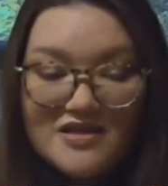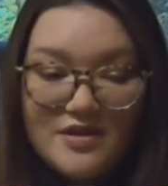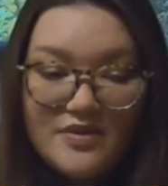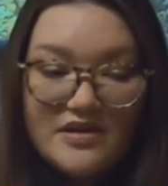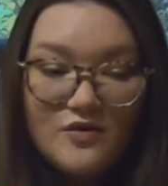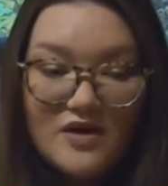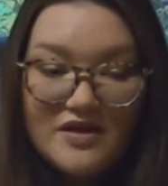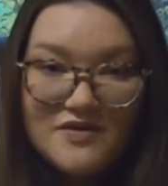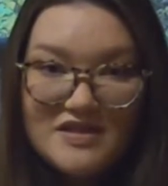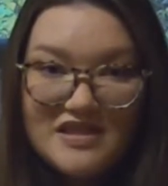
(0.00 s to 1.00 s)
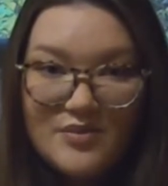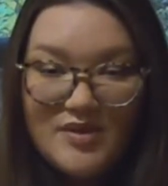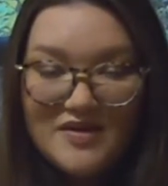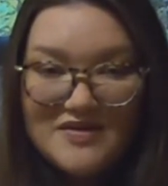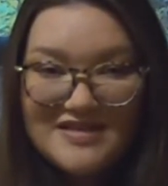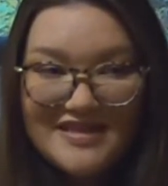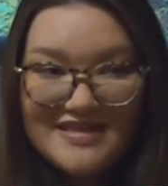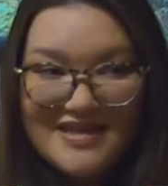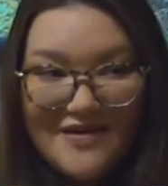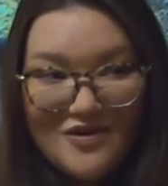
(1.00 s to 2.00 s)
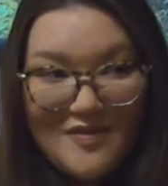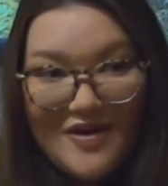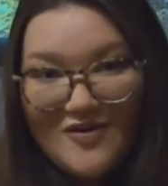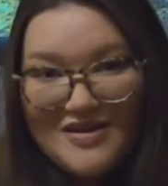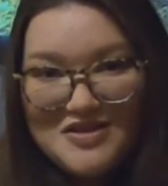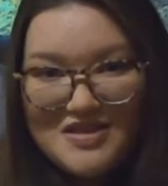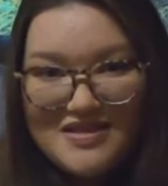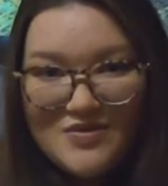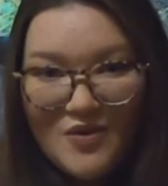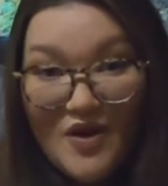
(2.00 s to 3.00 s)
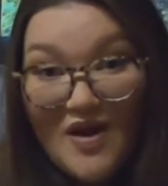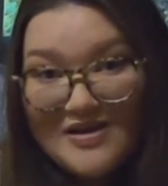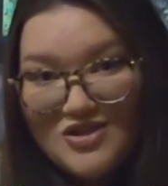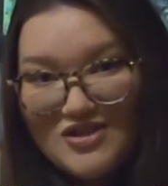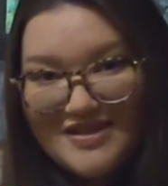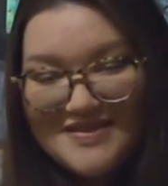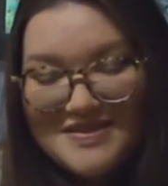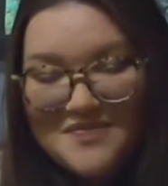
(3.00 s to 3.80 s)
Typically what I use to take pills is either macaroni and cheese or cottage cheese.